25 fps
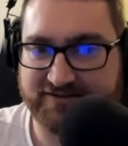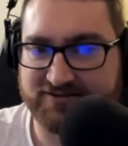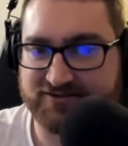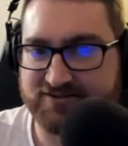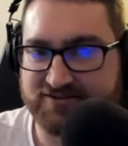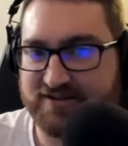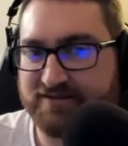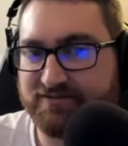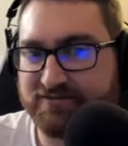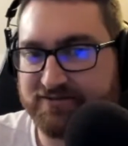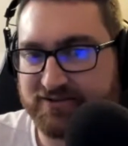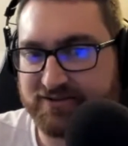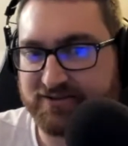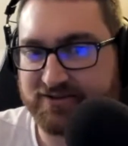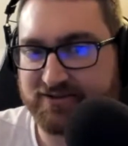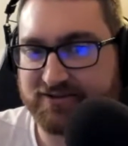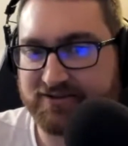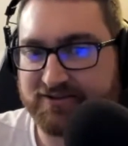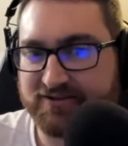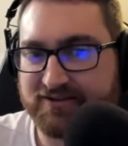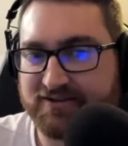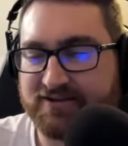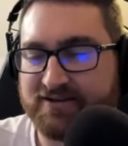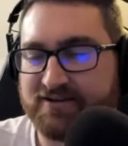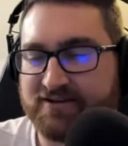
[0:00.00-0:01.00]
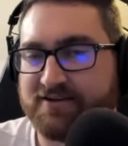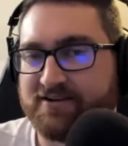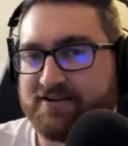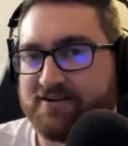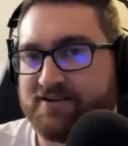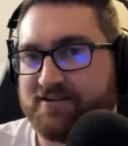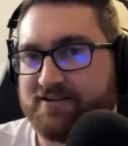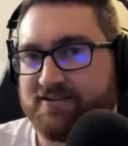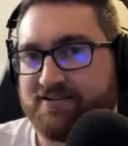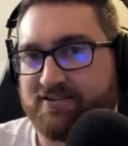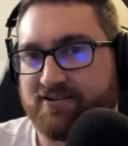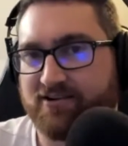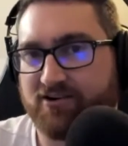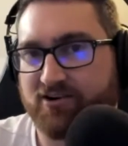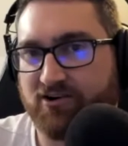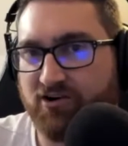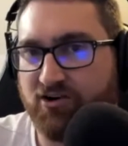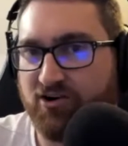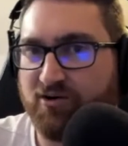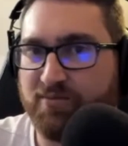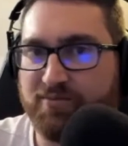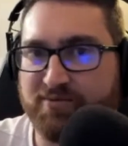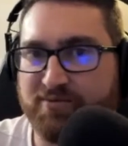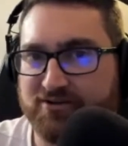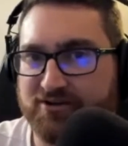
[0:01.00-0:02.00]
Scheffler, are
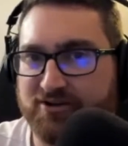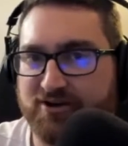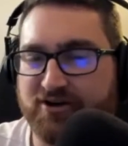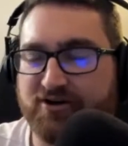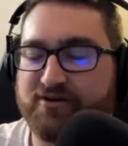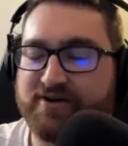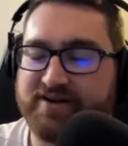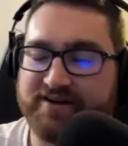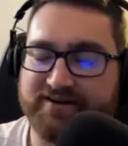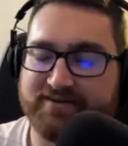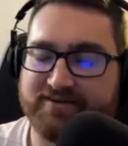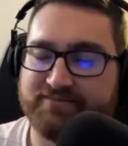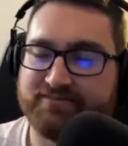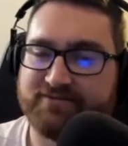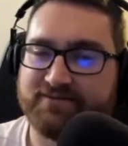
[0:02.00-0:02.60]
all below him.